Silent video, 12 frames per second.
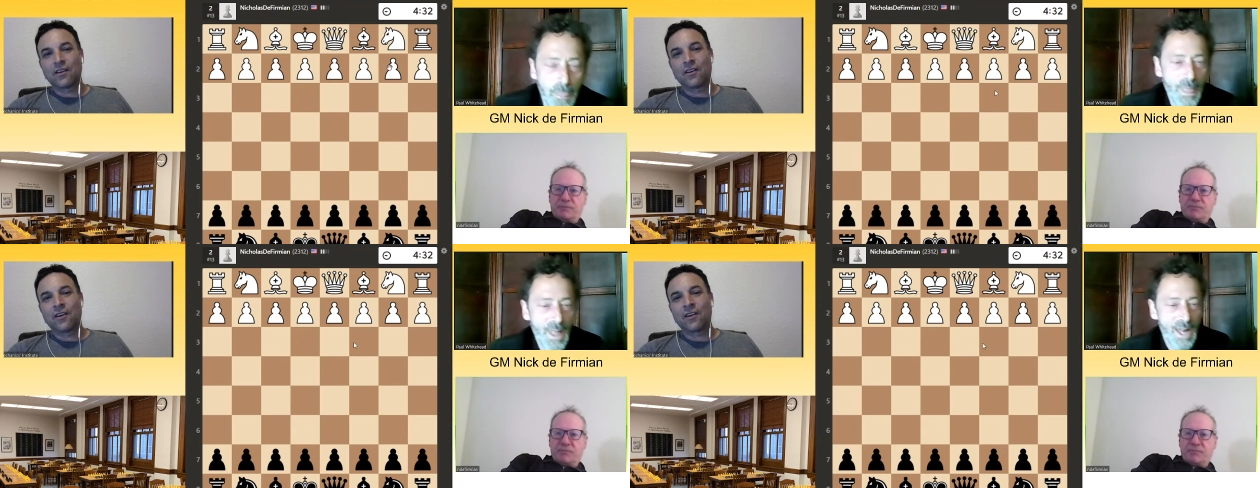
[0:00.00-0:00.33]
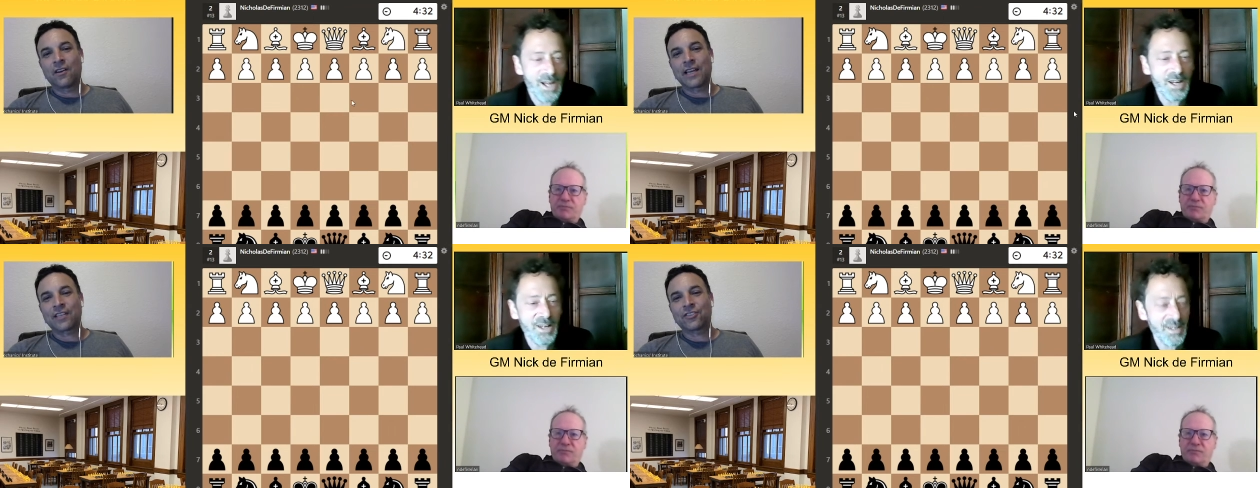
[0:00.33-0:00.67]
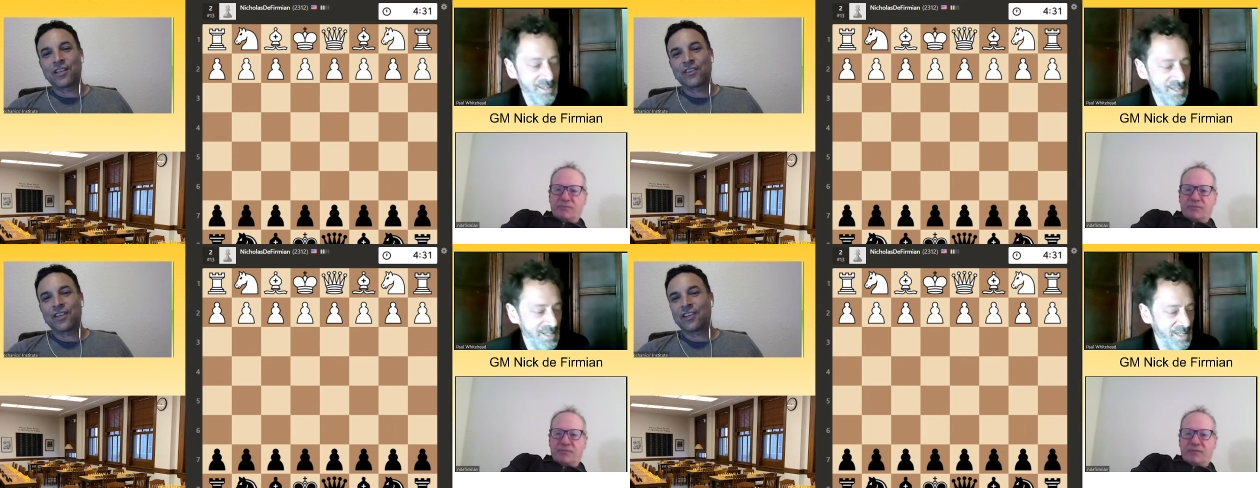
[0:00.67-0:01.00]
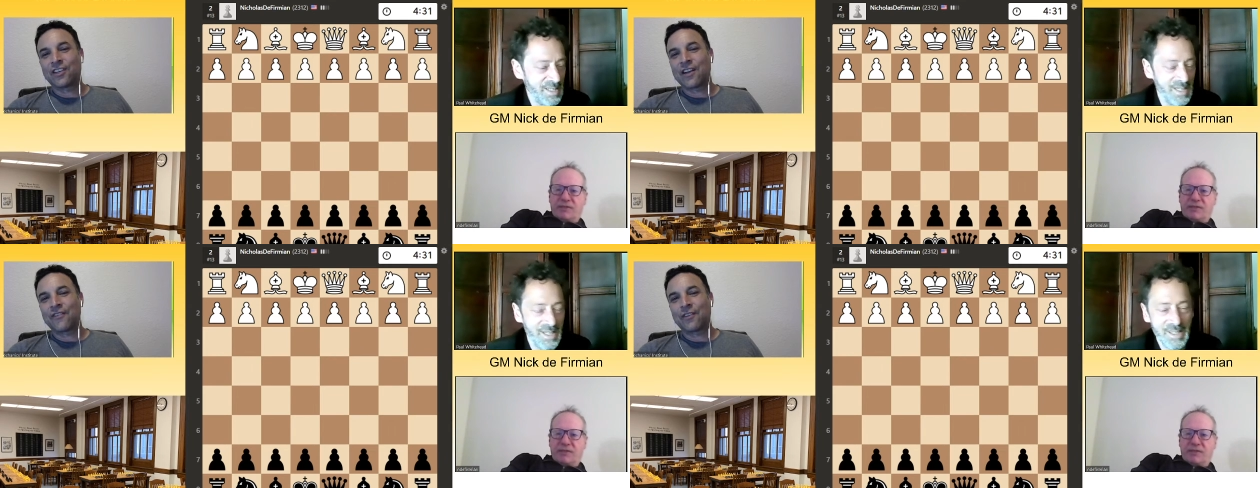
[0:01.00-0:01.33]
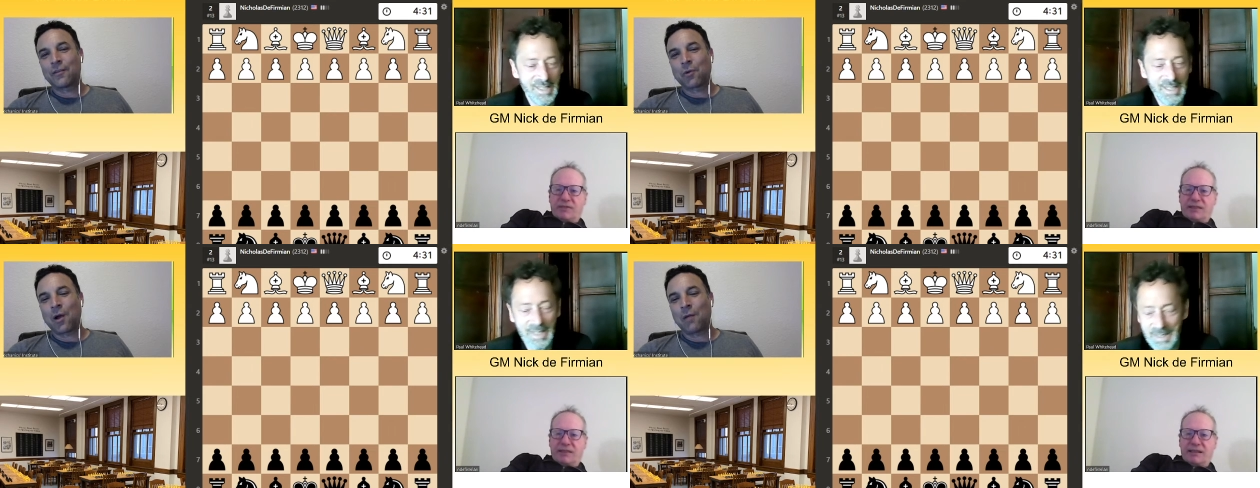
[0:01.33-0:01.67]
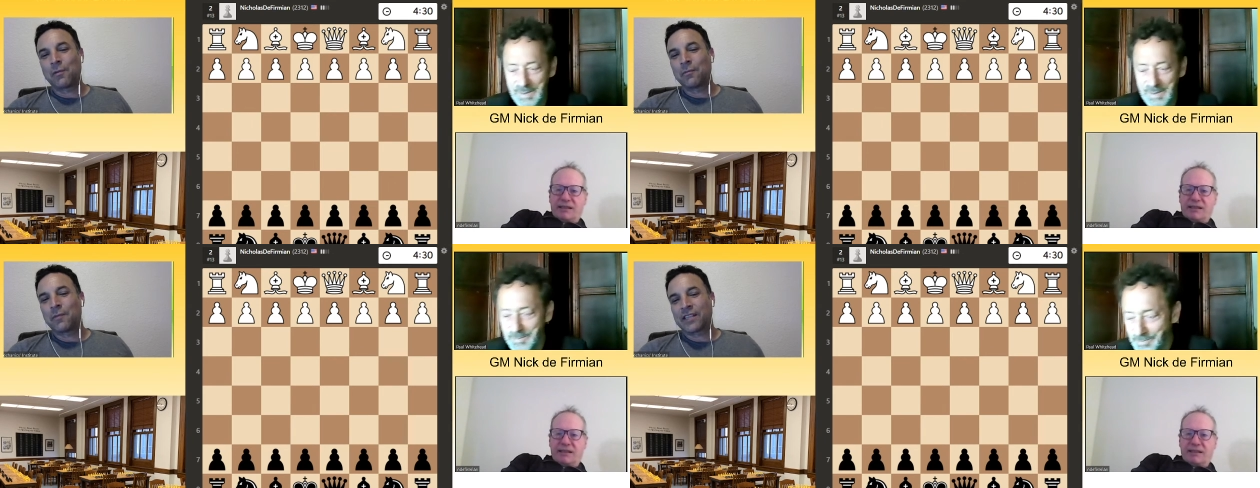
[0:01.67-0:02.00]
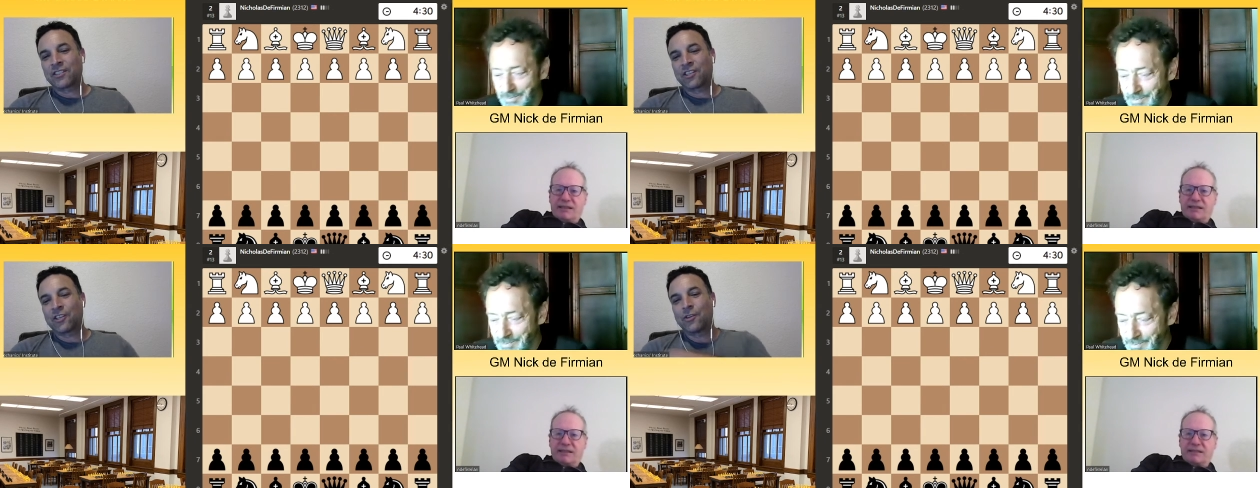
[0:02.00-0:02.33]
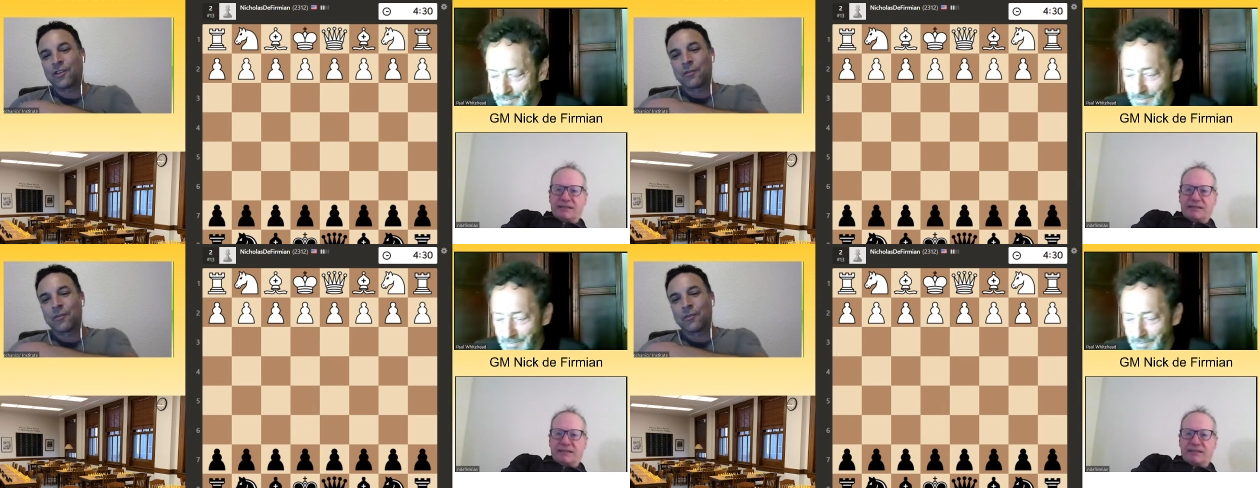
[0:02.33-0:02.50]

Speaker 1: Oh, and actually, I think you're having a problem executing